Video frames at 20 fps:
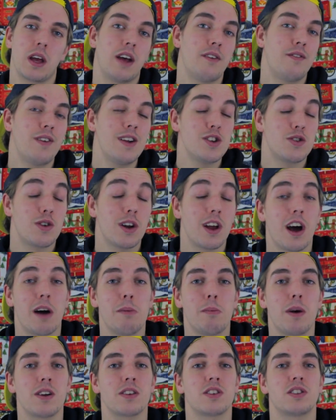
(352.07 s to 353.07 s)
Eventually I
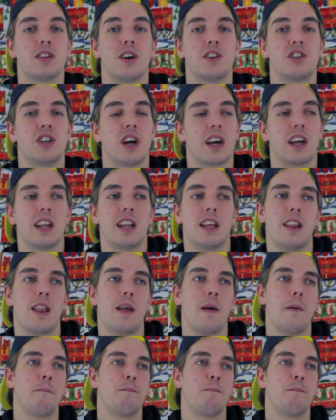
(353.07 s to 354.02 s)
might start chucking in,